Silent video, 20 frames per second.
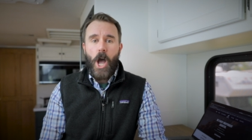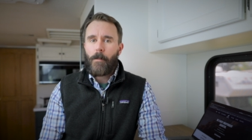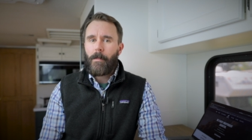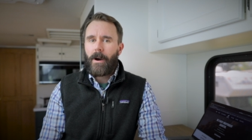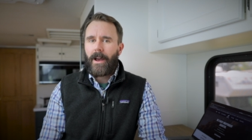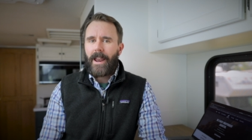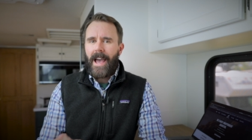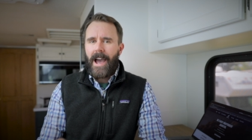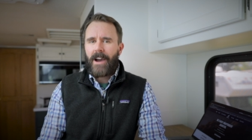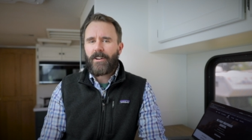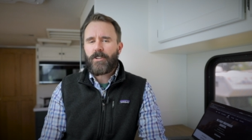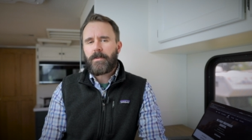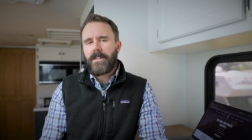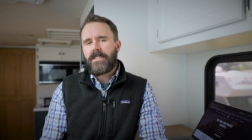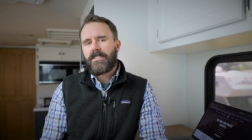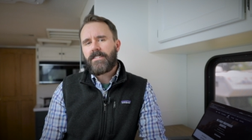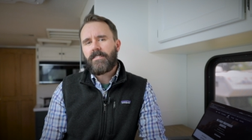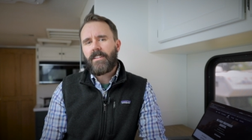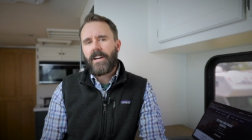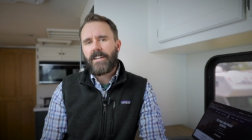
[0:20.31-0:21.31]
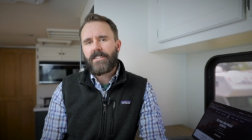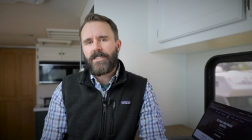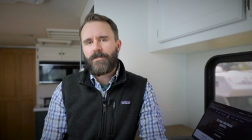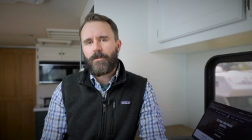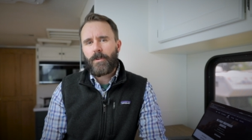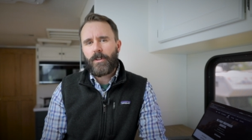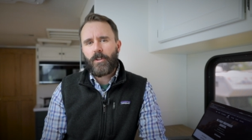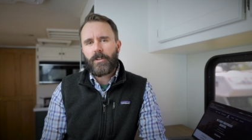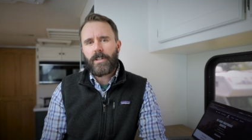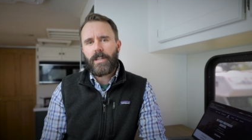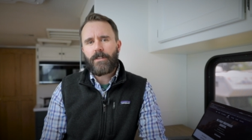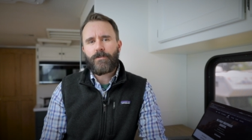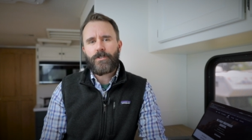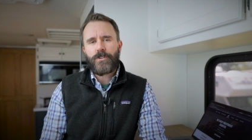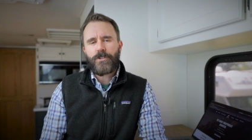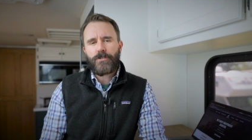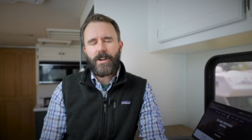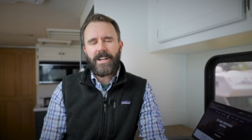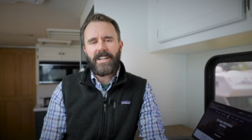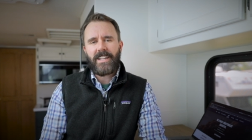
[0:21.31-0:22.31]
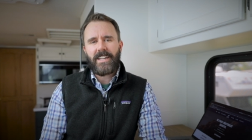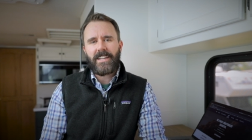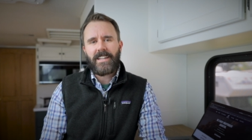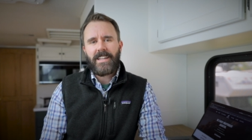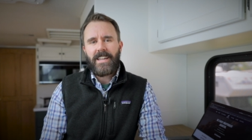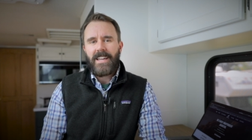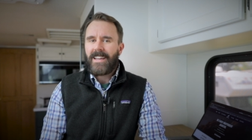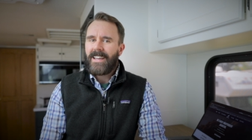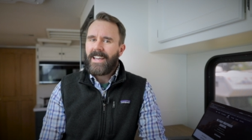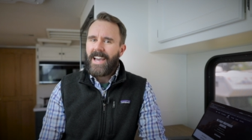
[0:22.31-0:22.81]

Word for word: about how to be selective when looking for training